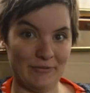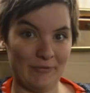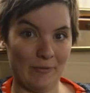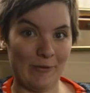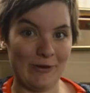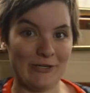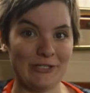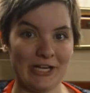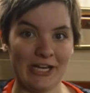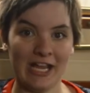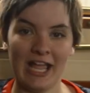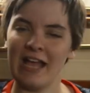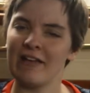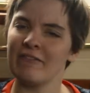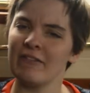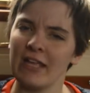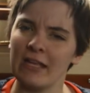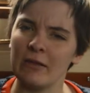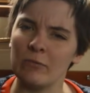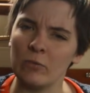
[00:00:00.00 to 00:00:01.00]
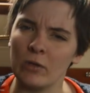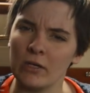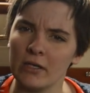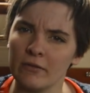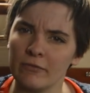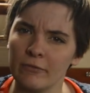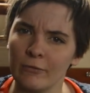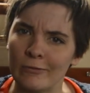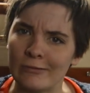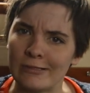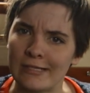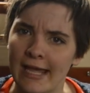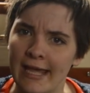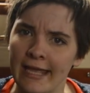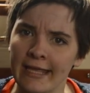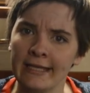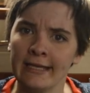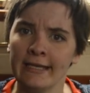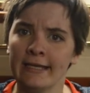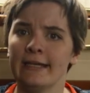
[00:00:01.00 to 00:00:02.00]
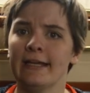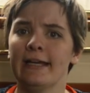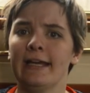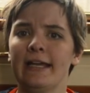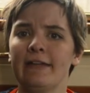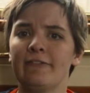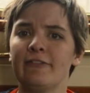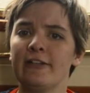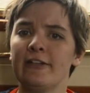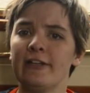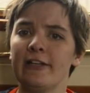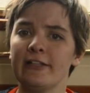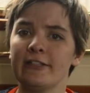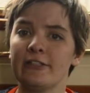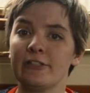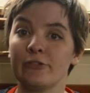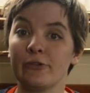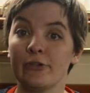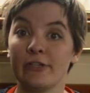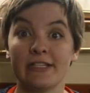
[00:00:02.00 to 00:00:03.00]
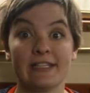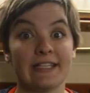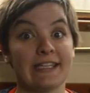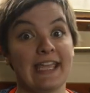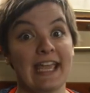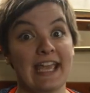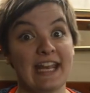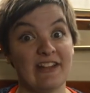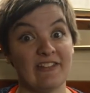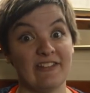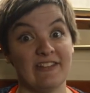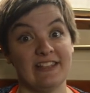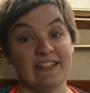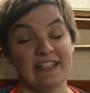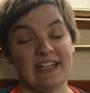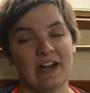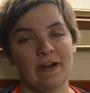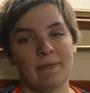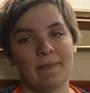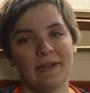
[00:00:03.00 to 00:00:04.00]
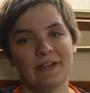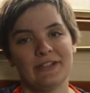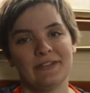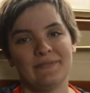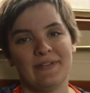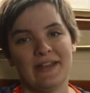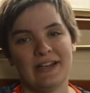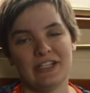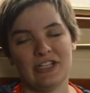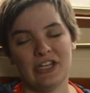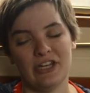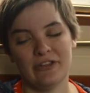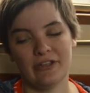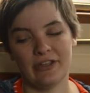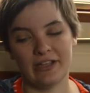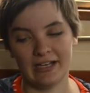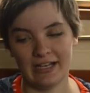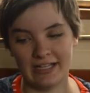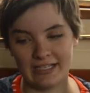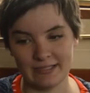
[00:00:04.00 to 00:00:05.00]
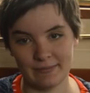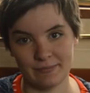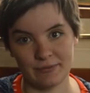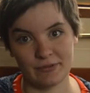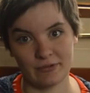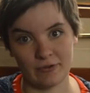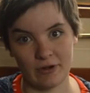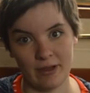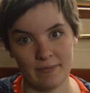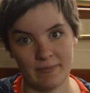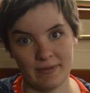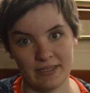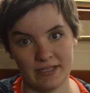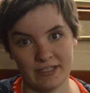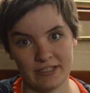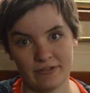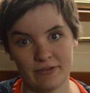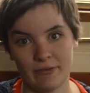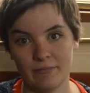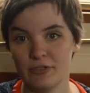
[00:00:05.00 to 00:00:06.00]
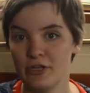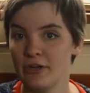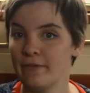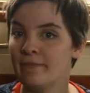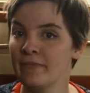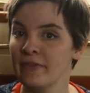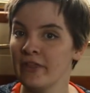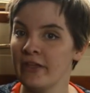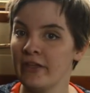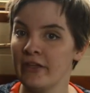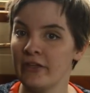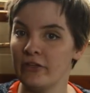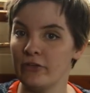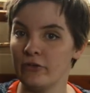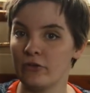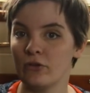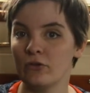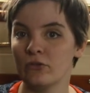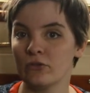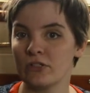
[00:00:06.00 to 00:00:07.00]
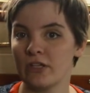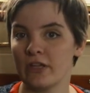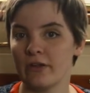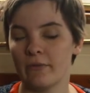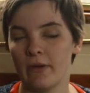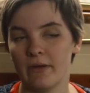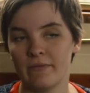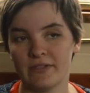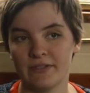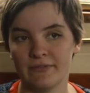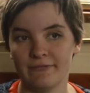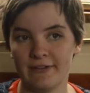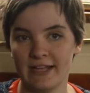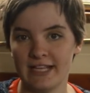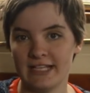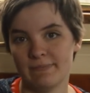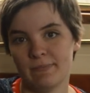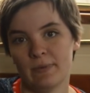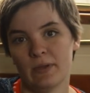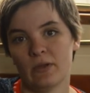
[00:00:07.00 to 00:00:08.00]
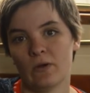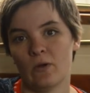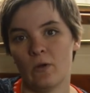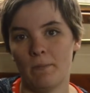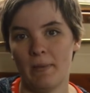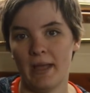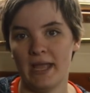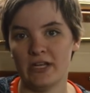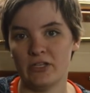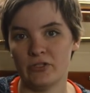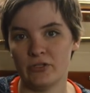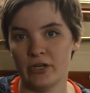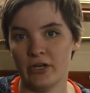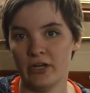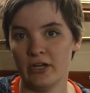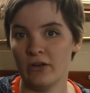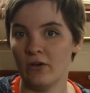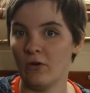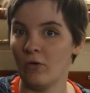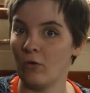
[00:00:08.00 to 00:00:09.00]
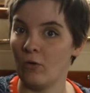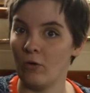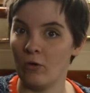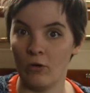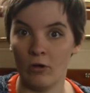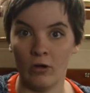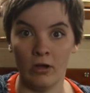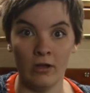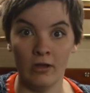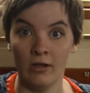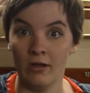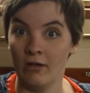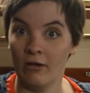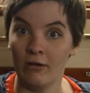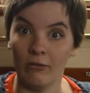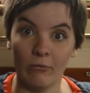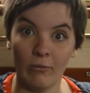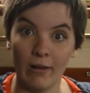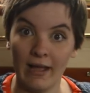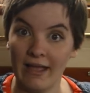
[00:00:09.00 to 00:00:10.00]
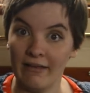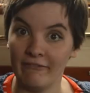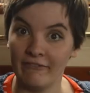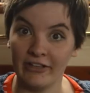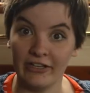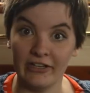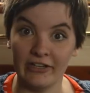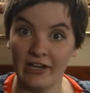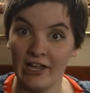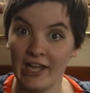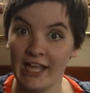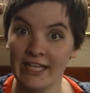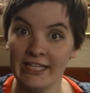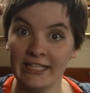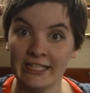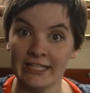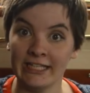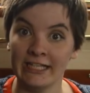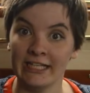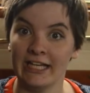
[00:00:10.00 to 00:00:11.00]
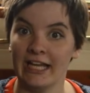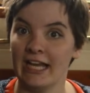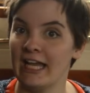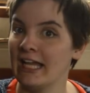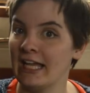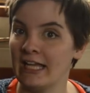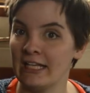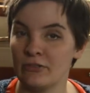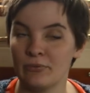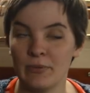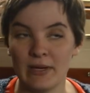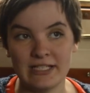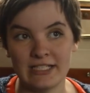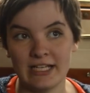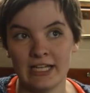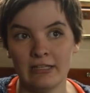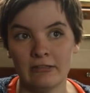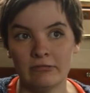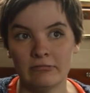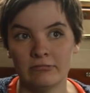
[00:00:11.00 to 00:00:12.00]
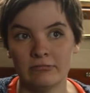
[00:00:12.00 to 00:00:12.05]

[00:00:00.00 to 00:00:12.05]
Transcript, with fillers: for watching. Have a wonderful day. If you'd like to join us again on this narrowboat adventure, you can click subscribe in the description. You can also go over to Facebook or Patreon or whatever you like. Uh, Twitter.